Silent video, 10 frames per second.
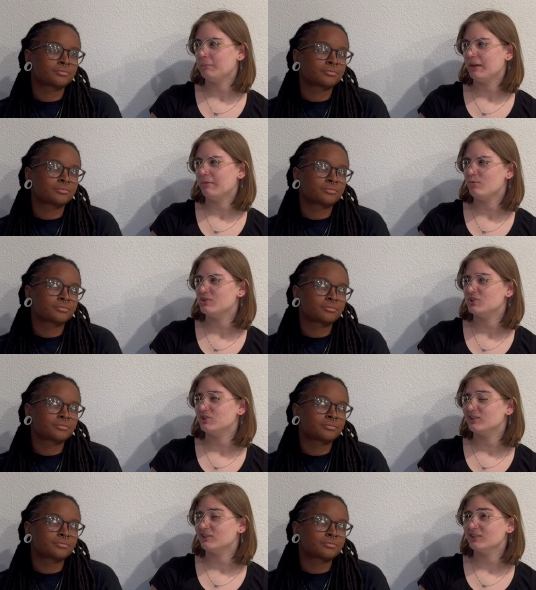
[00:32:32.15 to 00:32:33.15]
Speaker 1: maybe we
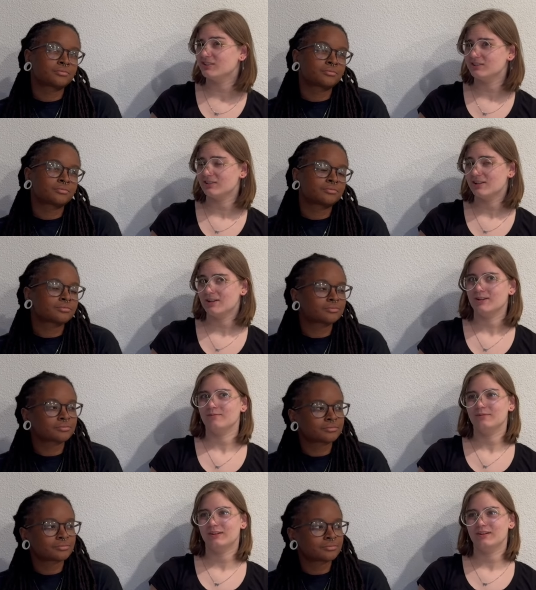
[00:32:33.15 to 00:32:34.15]
shouldn't hmm.
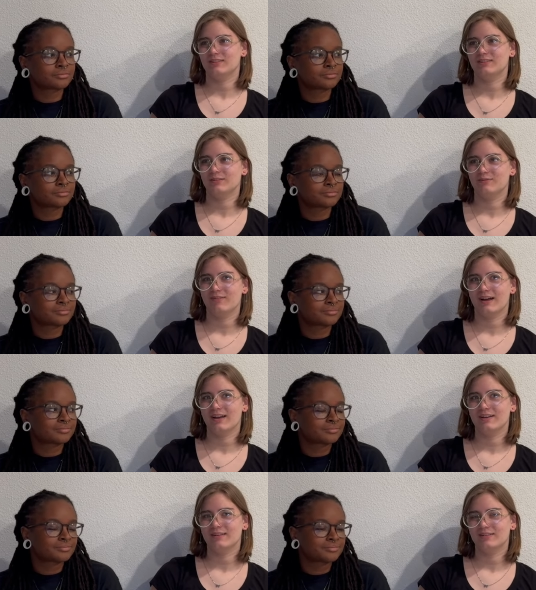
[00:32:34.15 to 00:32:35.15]
because of
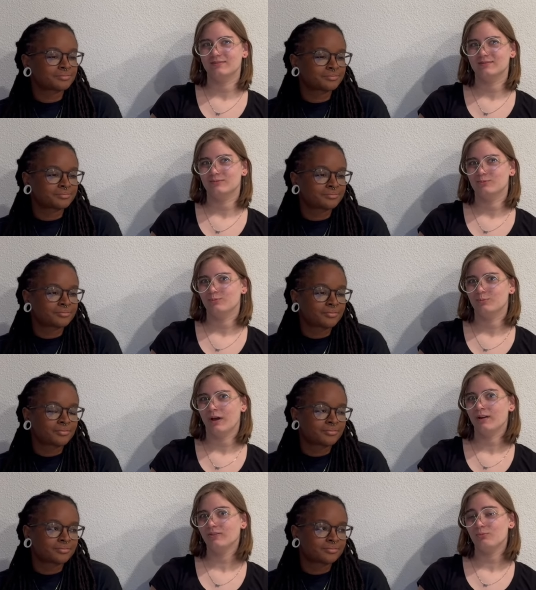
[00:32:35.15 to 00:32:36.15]
that but
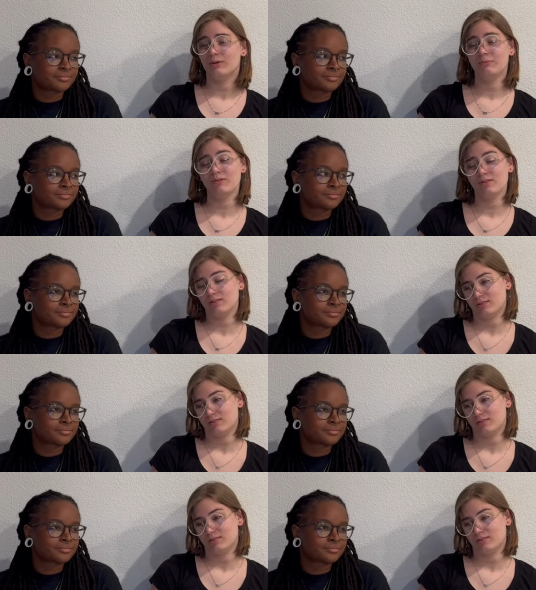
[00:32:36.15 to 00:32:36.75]
i don't know maybe